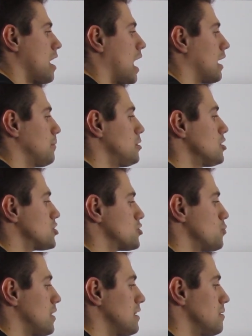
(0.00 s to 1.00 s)
and I'm going to
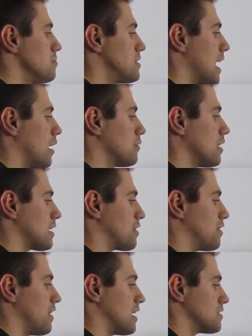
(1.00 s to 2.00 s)
swing them down
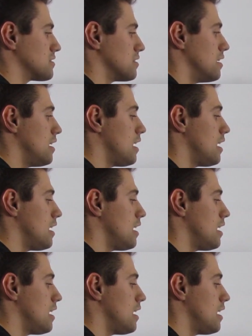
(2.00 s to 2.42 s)
like this.